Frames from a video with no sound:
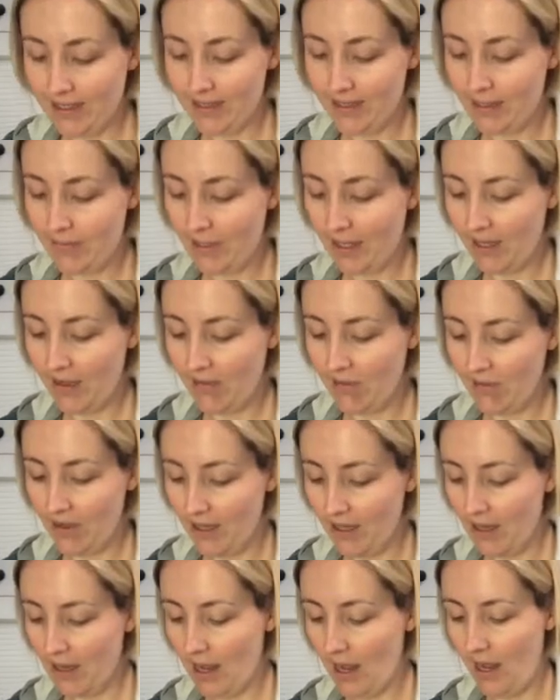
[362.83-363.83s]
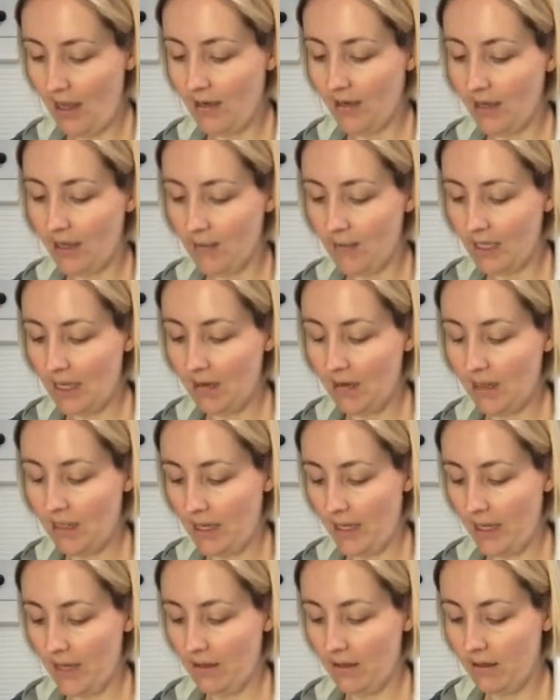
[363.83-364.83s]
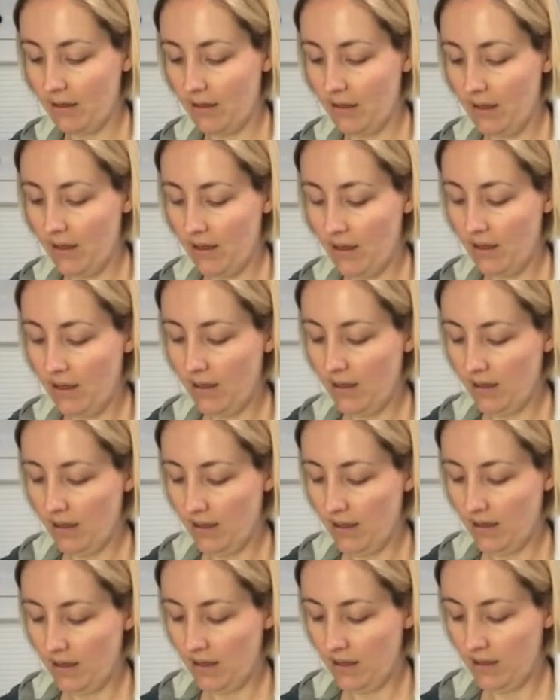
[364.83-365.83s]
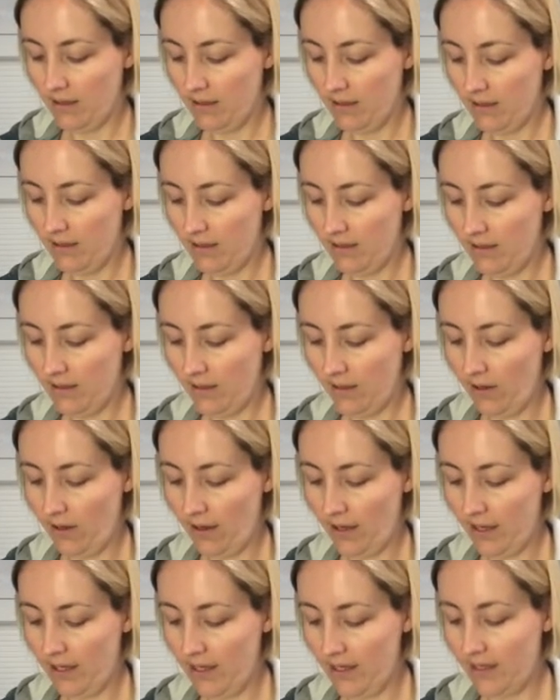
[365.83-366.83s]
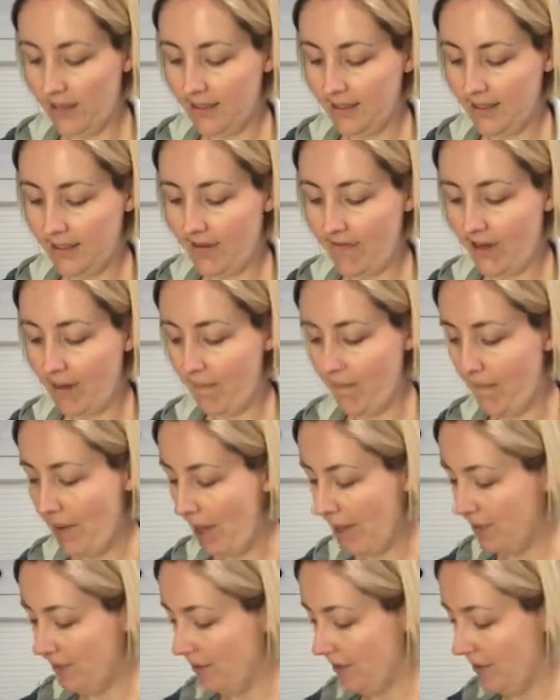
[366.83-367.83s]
into the middle of one and it comes out clean. So i.e. it doesn't have any batter